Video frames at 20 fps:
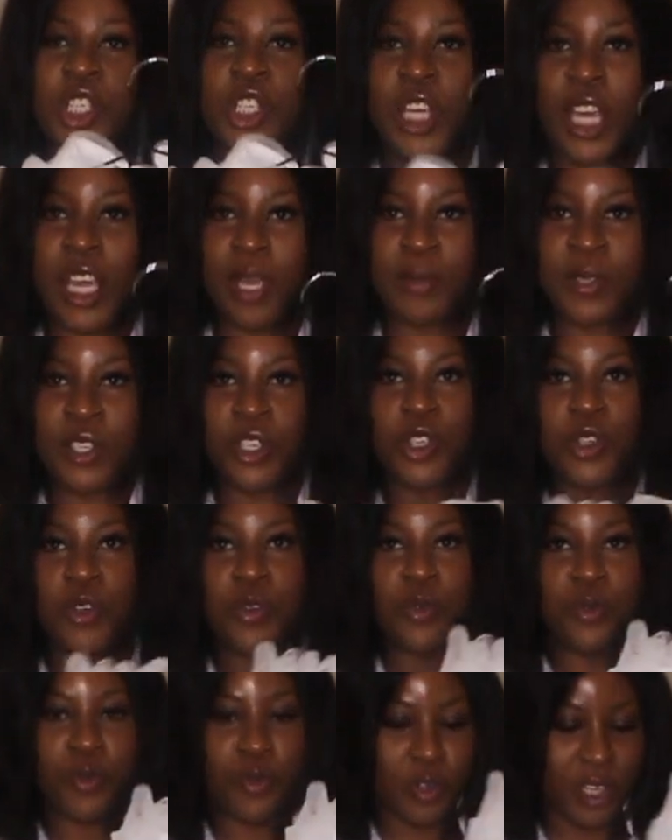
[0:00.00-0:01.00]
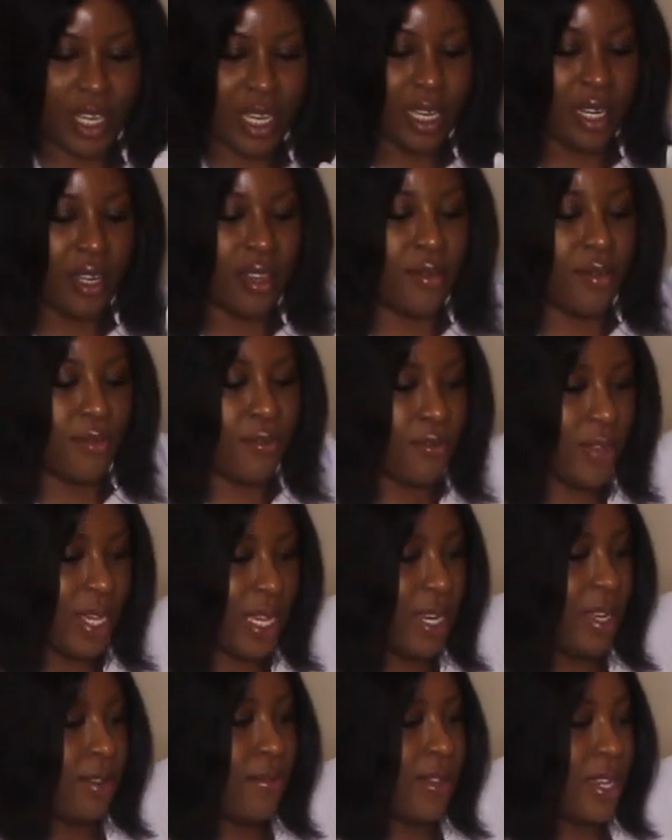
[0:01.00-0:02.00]
shapes you really,
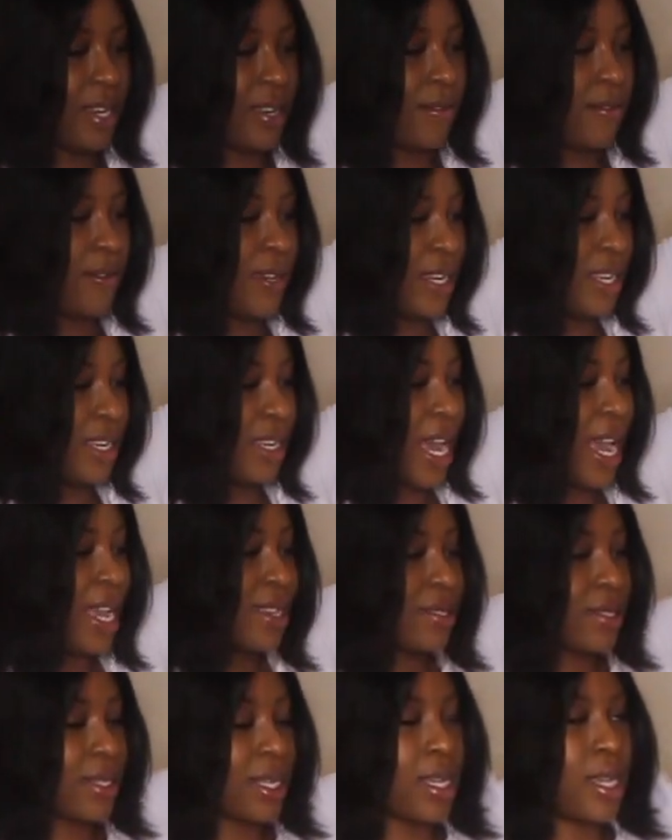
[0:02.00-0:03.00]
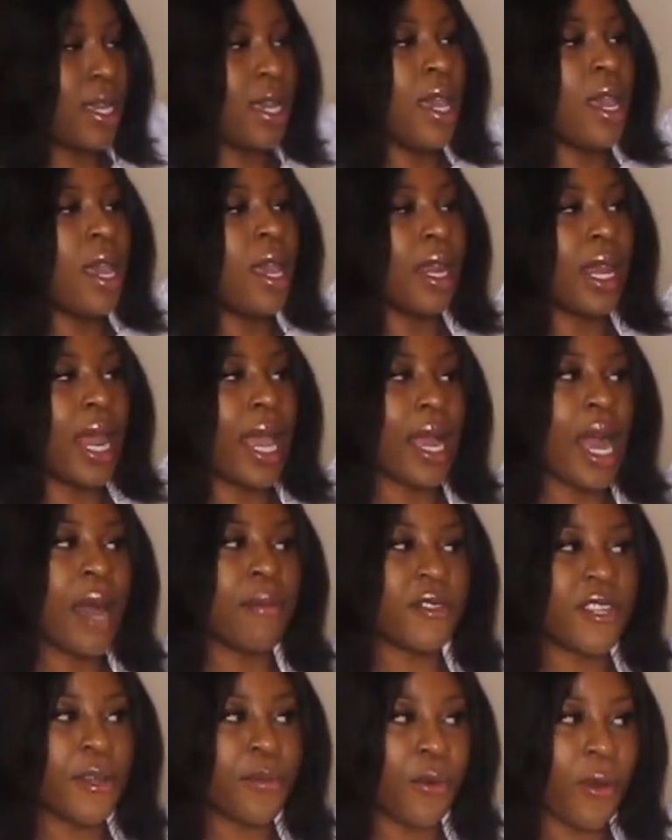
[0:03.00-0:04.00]
really, really, really nicely. Like,
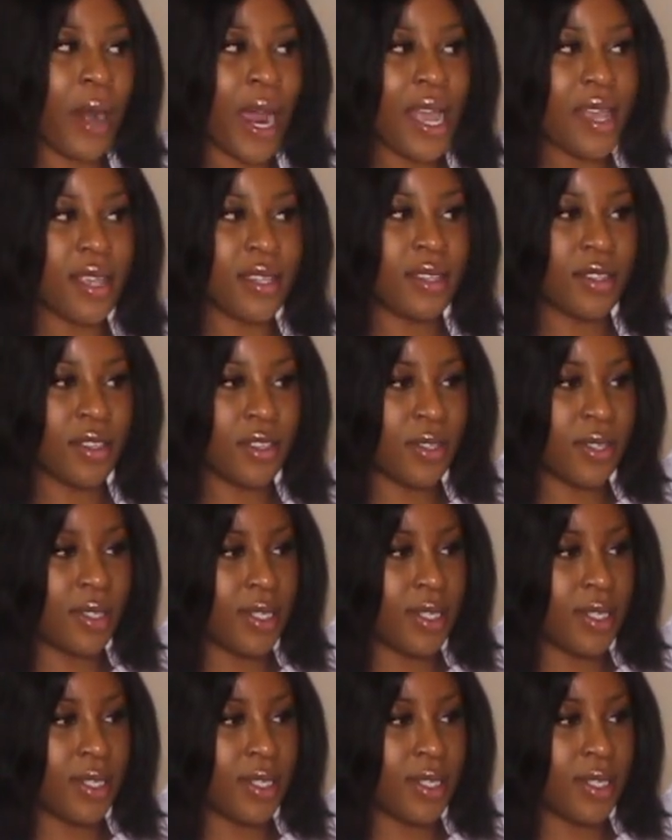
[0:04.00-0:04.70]
I'm surprised to